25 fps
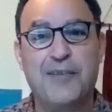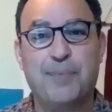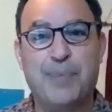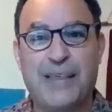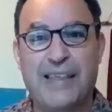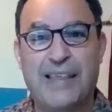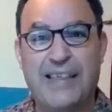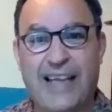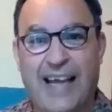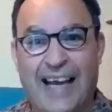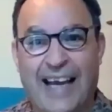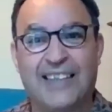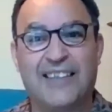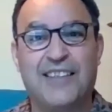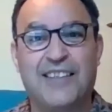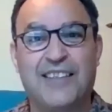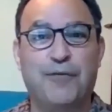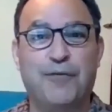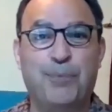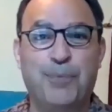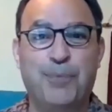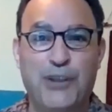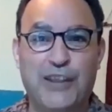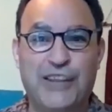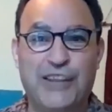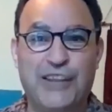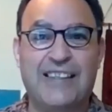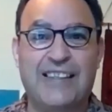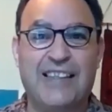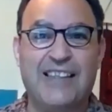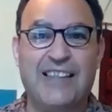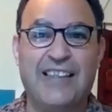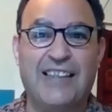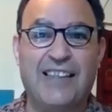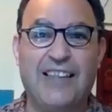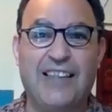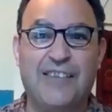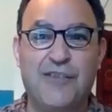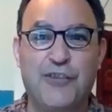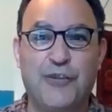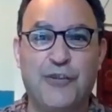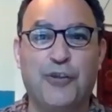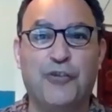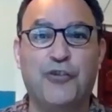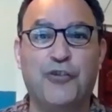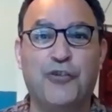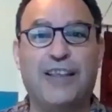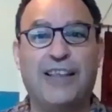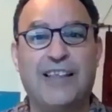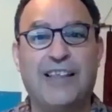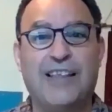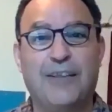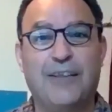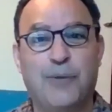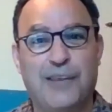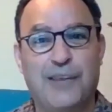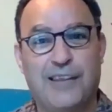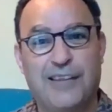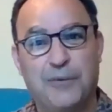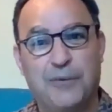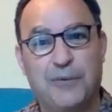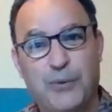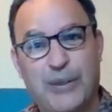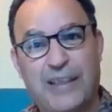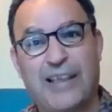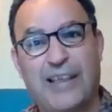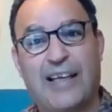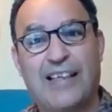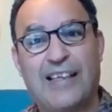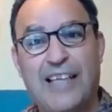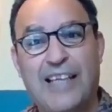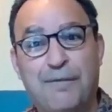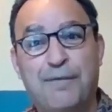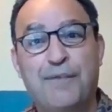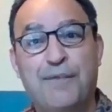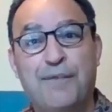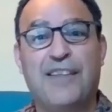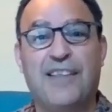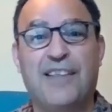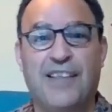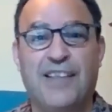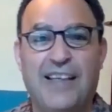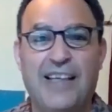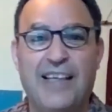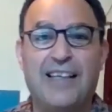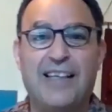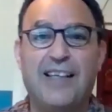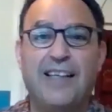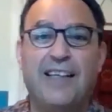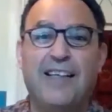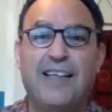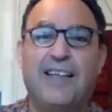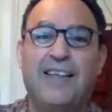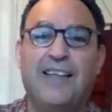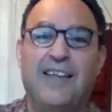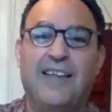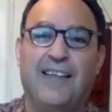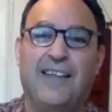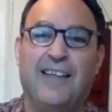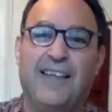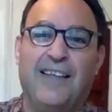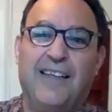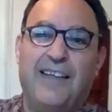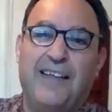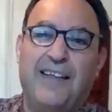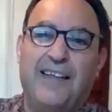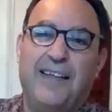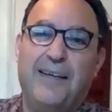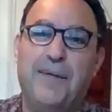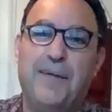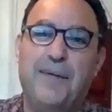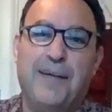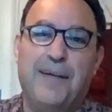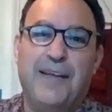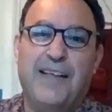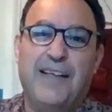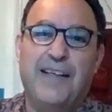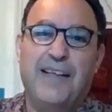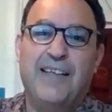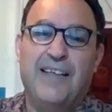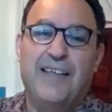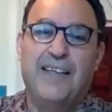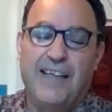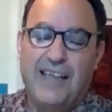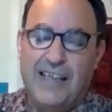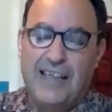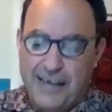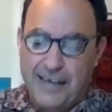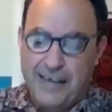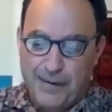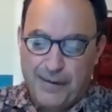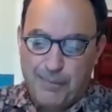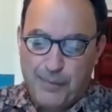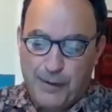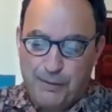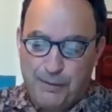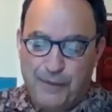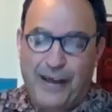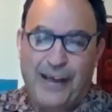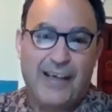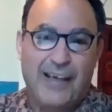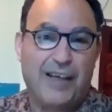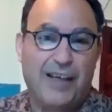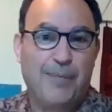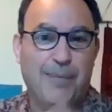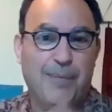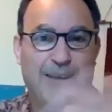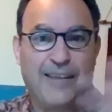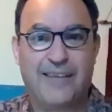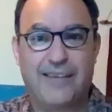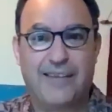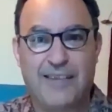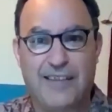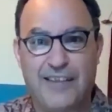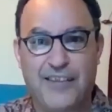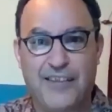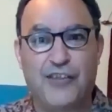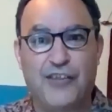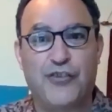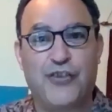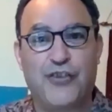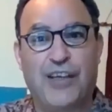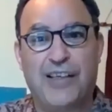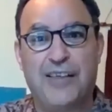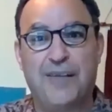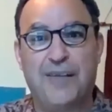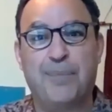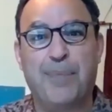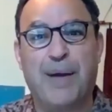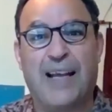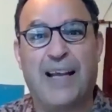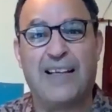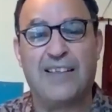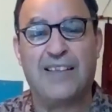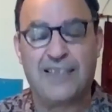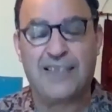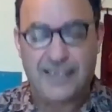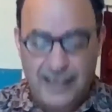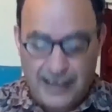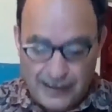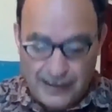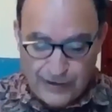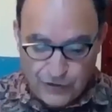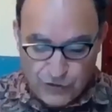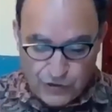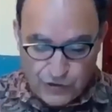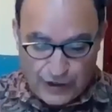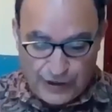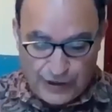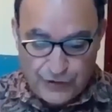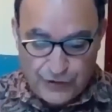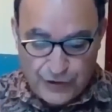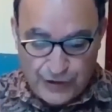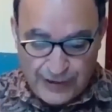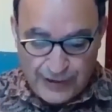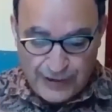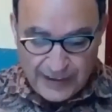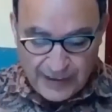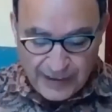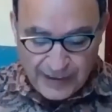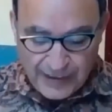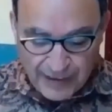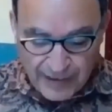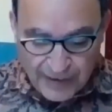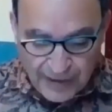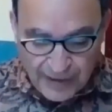been active politically and socially when I lived in Al-Fahim and in Israel and Palestine generally.